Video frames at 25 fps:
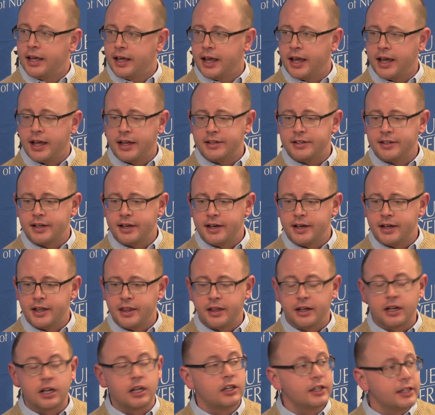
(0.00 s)
and
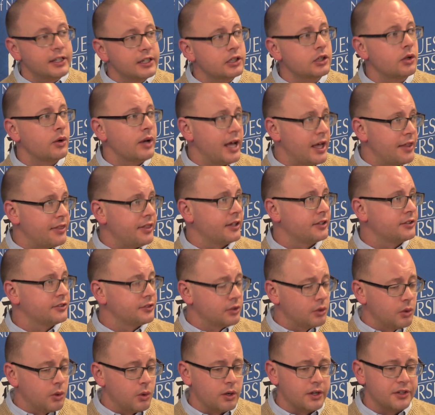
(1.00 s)
a clinical ethics
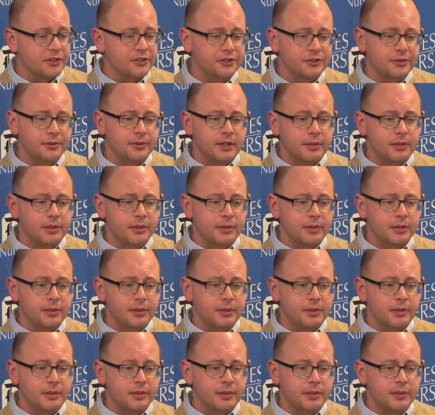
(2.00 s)
course.